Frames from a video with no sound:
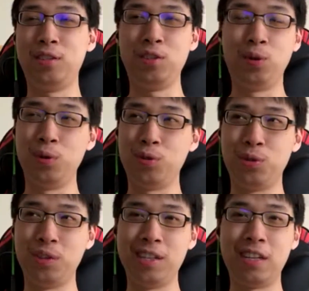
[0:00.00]

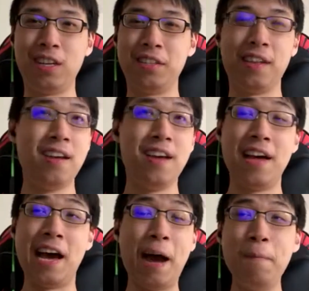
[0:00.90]
through this because
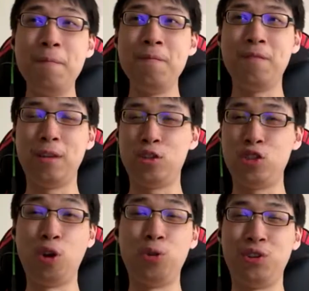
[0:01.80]
I'm
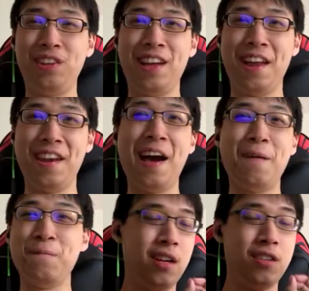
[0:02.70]
socially
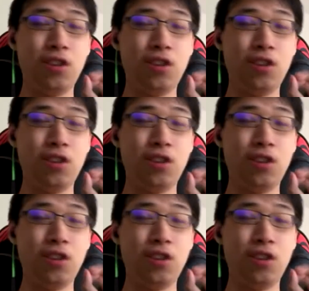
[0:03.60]
adept.